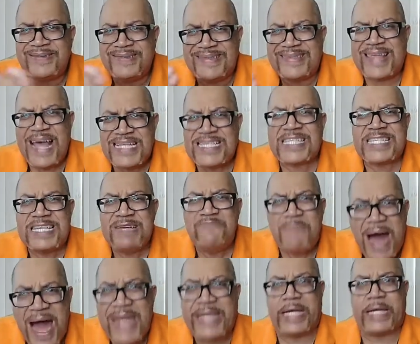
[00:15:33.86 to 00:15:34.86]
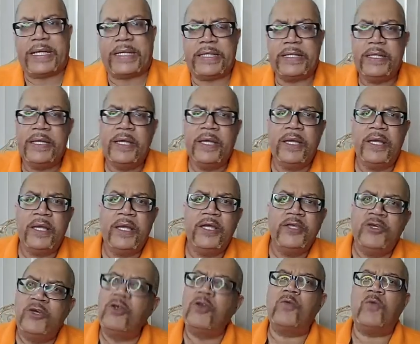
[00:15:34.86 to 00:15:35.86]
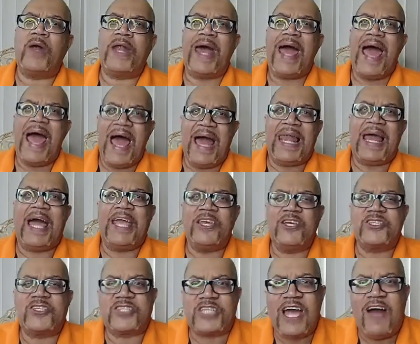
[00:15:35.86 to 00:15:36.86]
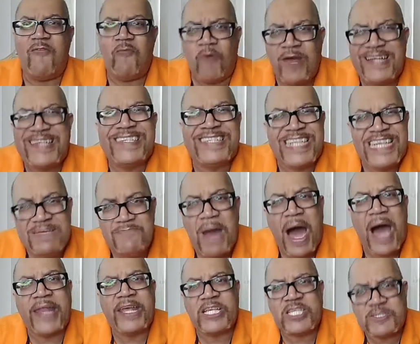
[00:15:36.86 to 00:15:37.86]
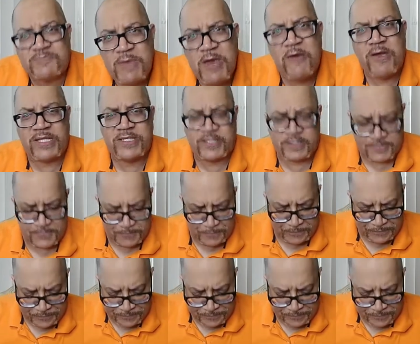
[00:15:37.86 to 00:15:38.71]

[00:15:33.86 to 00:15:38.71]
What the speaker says: That's demonic. You don't want to ally yourself with demonic spirits.